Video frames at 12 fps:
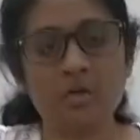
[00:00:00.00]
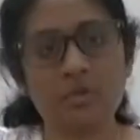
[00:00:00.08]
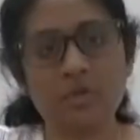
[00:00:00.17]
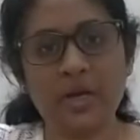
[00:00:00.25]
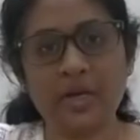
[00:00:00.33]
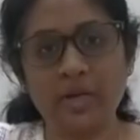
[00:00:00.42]

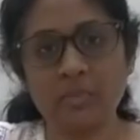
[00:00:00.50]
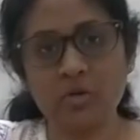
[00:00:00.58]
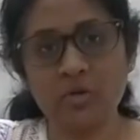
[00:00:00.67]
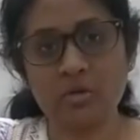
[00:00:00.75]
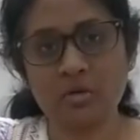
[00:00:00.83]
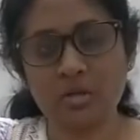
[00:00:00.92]
So I came
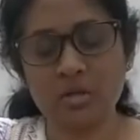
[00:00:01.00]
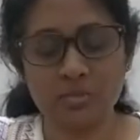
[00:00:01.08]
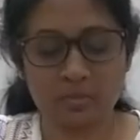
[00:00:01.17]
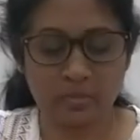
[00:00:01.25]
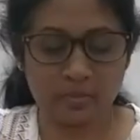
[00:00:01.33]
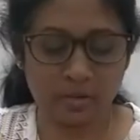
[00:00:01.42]
across this
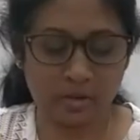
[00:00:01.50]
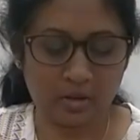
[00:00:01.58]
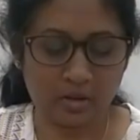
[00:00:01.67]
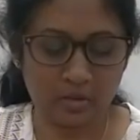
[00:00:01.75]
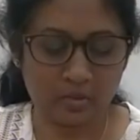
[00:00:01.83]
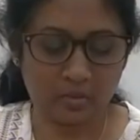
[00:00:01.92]

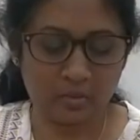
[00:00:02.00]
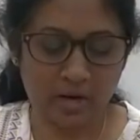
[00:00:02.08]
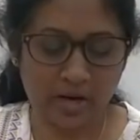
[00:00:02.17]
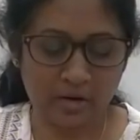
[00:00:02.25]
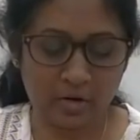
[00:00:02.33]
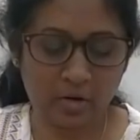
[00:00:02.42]

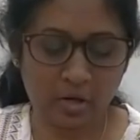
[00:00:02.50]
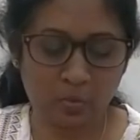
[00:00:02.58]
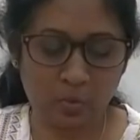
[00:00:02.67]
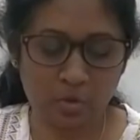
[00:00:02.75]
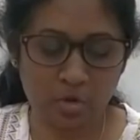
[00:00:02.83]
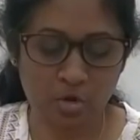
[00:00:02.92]
brand called
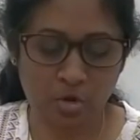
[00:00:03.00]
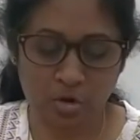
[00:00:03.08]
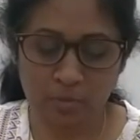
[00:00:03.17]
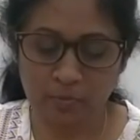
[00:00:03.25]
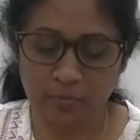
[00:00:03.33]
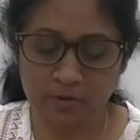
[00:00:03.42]

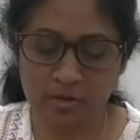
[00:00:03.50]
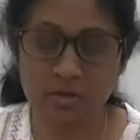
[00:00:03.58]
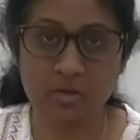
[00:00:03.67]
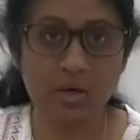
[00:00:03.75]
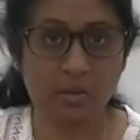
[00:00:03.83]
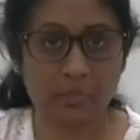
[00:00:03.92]
Woodchop, which is
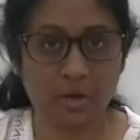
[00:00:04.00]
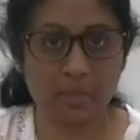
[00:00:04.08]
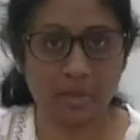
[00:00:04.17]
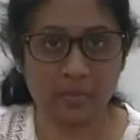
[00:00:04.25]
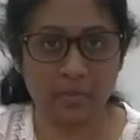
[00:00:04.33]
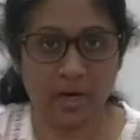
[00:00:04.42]
an
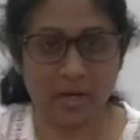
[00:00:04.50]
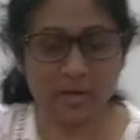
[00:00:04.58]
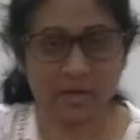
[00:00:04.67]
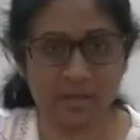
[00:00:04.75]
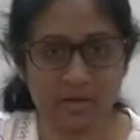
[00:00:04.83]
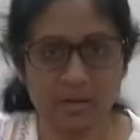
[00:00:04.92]
upcoming brand
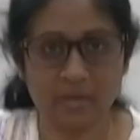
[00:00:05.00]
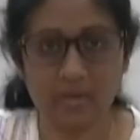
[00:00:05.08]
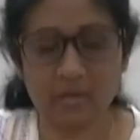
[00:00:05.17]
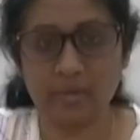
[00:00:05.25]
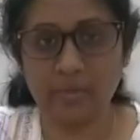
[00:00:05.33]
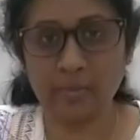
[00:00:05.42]

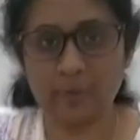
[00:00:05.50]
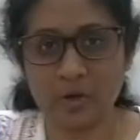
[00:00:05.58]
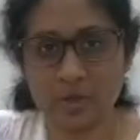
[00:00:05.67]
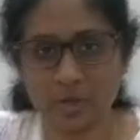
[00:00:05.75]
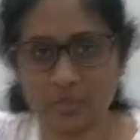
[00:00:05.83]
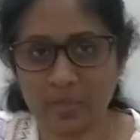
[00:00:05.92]

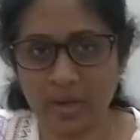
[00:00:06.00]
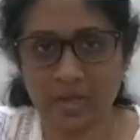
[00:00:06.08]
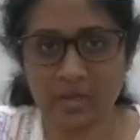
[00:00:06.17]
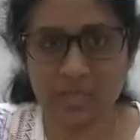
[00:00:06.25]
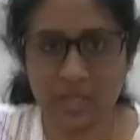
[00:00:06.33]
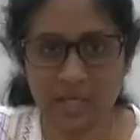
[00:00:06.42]
which makes
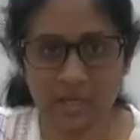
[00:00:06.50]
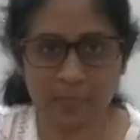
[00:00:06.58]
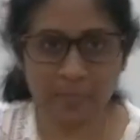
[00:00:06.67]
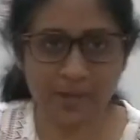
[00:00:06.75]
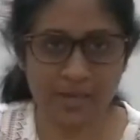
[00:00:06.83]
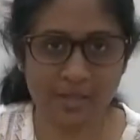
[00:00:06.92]
single
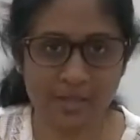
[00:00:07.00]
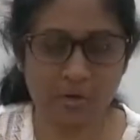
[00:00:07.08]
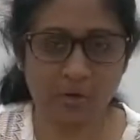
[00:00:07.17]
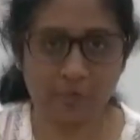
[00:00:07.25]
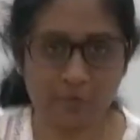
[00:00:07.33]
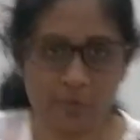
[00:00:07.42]
piece
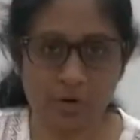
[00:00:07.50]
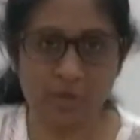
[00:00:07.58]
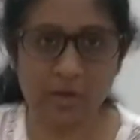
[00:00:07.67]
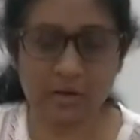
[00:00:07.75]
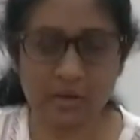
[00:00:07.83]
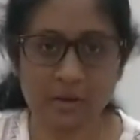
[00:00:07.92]
of wood
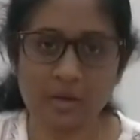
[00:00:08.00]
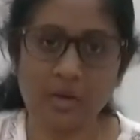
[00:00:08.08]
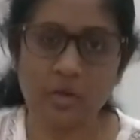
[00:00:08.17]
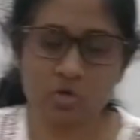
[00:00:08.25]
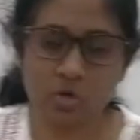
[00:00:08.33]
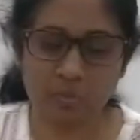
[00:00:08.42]

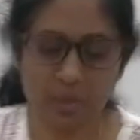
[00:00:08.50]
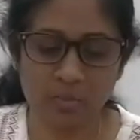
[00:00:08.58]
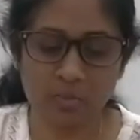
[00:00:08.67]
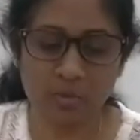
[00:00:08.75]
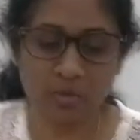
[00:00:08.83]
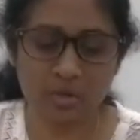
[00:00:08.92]
chopping
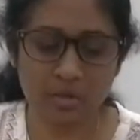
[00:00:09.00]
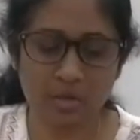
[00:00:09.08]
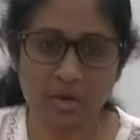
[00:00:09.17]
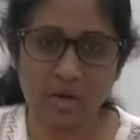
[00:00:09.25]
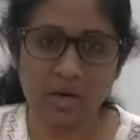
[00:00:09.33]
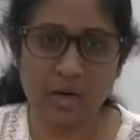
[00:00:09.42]
boards,
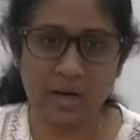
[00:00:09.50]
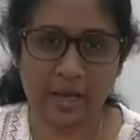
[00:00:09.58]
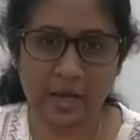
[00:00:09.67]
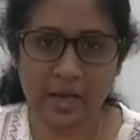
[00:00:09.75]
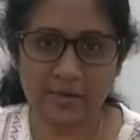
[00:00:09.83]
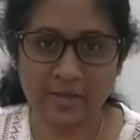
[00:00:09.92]
and I
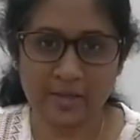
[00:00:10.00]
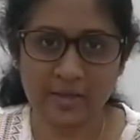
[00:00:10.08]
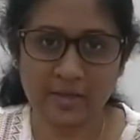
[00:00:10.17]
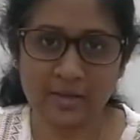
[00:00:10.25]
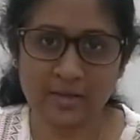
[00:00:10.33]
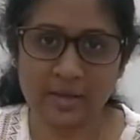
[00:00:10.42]
have
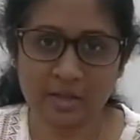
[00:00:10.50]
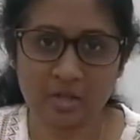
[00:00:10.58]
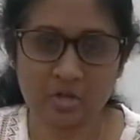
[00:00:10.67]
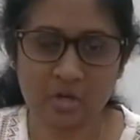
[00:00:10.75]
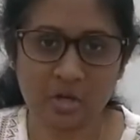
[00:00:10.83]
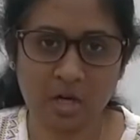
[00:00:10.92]
selected the
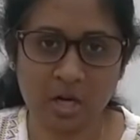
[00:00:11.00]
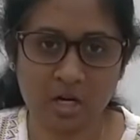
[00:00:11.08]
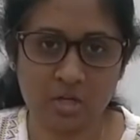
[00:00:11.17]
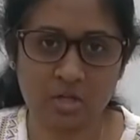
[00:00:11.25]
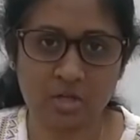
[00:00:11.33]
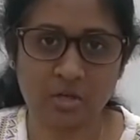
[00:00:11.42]
extra
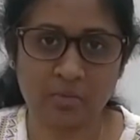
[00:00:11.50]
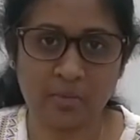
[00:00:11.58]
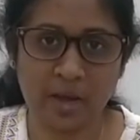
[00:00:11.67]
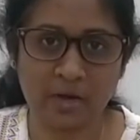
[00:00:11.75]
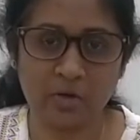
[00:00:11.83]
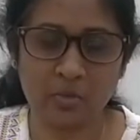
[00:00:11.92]
large
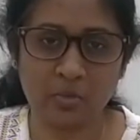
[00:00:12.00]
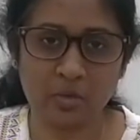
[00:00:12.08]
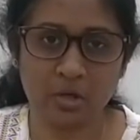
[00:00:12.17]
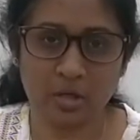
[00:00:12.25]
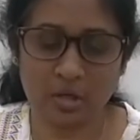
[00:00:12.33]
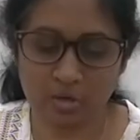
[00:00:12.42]
mango
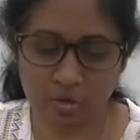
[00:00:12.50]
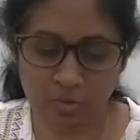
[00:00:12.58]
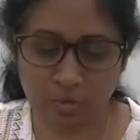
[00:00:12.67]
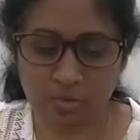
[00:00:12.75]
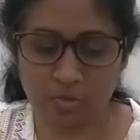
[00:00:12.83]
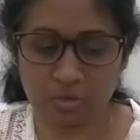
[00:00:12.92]
wood
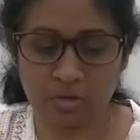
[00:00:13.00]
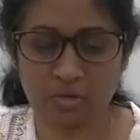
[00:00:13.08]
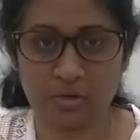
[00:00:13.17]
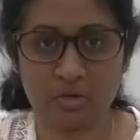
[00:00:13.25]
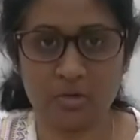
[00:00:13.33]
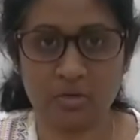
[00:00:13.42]
chopping board.
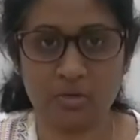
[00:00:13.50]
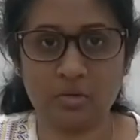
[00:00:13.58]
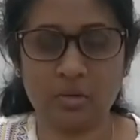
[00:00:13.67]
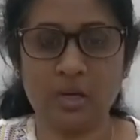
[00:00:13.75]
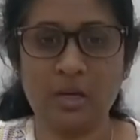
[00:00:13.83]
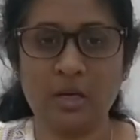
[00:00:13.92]
So
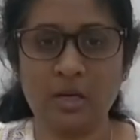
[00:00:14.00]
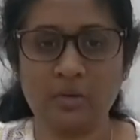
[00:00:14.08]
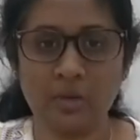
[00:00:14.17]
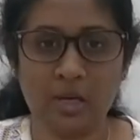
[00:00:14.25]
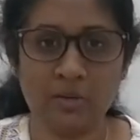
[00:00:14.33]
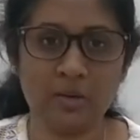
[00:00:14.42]
it
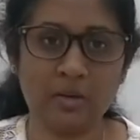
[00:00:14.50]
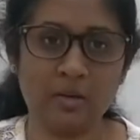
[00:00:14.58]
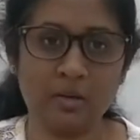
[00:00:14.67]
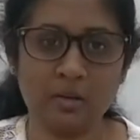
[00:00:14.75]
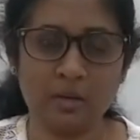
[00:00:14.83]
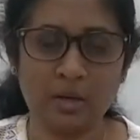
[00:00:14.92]
came in
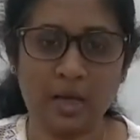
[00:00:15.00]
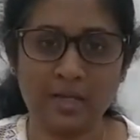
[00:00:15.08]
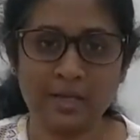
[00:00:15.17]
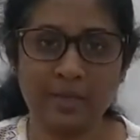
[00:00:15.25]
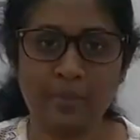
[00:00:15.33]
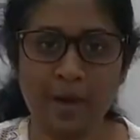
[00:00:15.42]

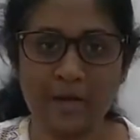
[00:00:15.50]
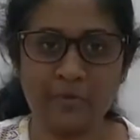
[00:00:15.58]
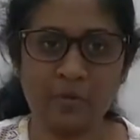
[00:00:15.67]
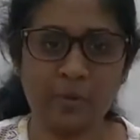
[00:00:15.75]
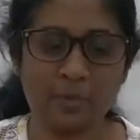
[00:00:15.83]
nicely packed from